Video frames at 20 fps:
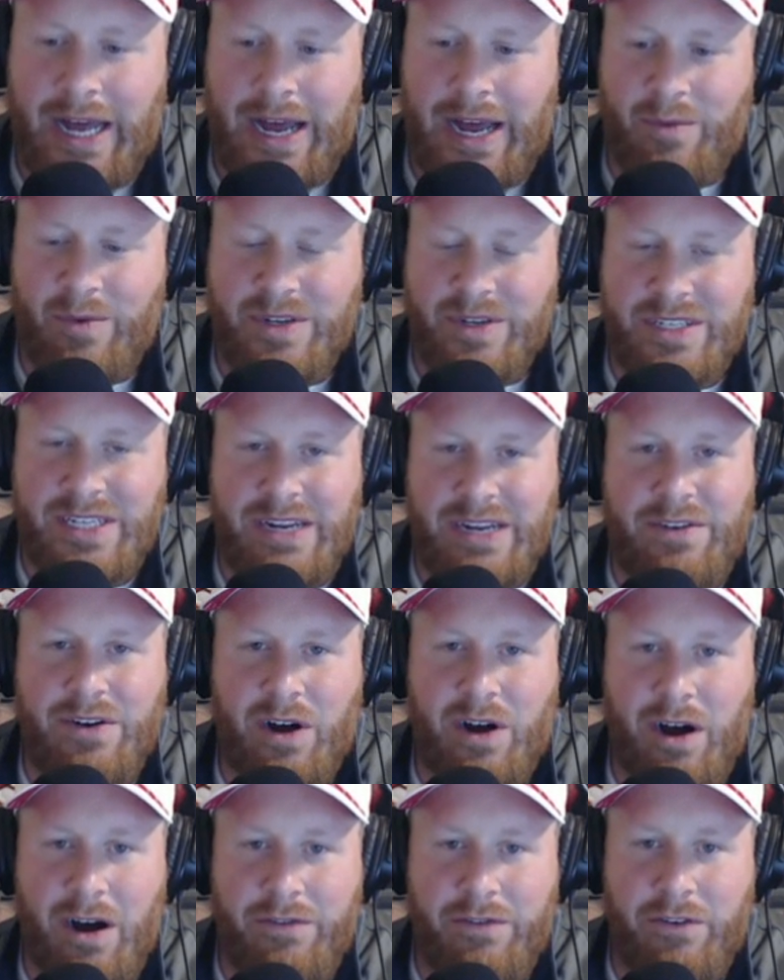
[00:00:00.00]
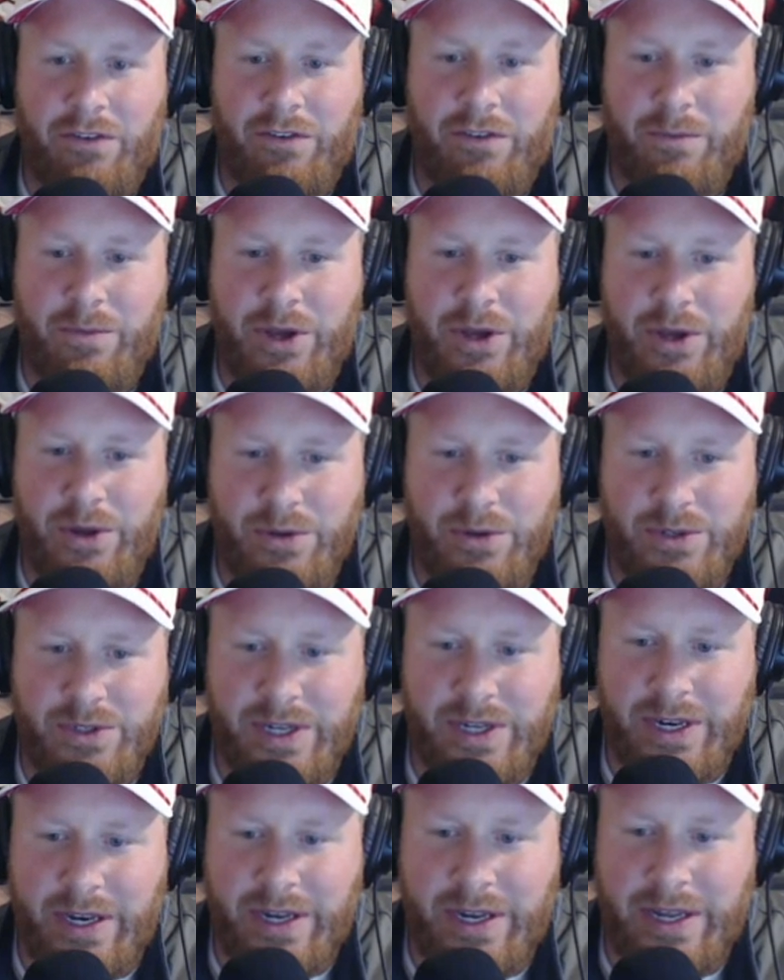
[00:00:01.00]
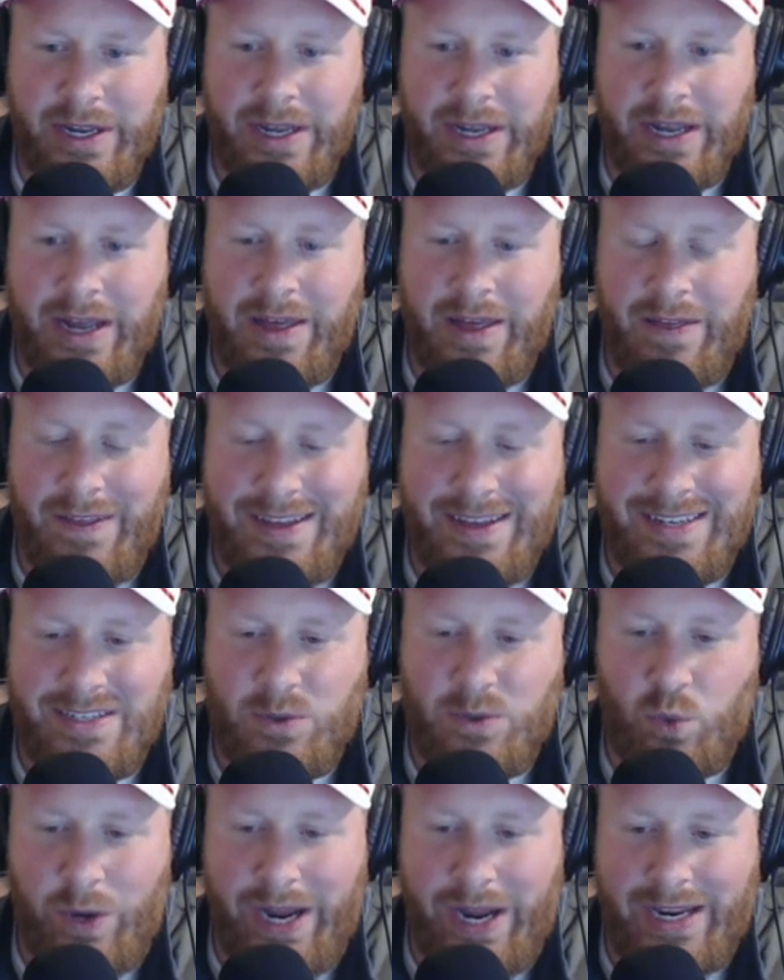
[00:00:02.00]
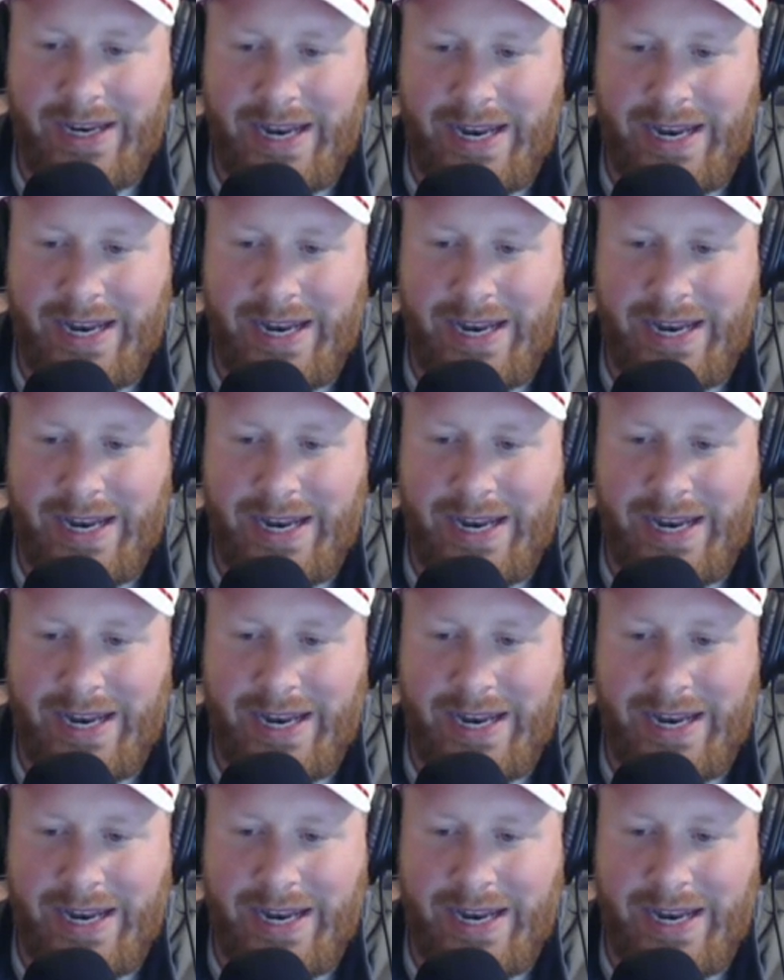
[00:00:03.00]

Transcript: received an offer from Houston this week.